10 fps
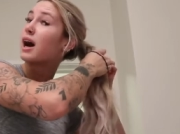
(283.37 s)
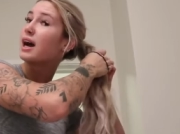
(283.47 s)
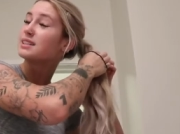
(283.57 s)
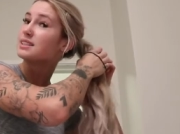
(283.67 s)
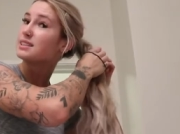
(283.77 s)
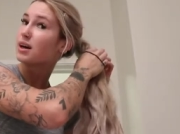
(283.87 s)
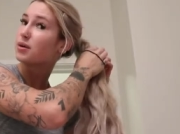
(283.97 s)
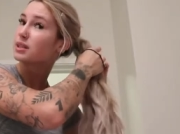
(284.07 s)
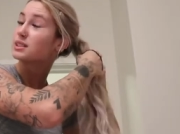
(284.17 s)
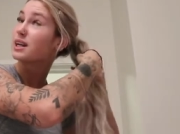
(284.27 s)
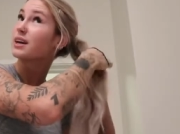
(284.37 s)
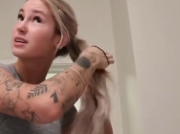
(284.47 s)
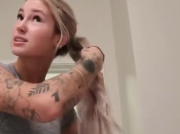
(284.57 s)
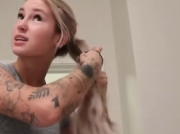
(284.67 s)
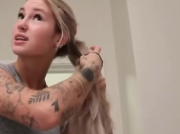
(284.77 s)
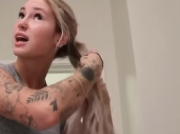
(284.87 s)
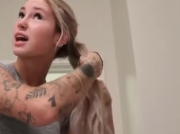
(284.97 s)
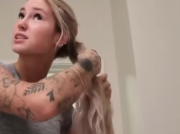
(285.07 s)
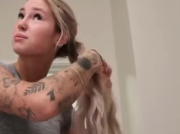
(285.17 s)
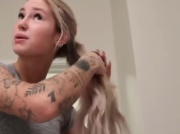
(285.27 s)
I doubt this hair is gonna
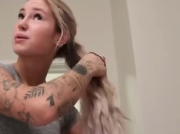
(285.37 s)
last my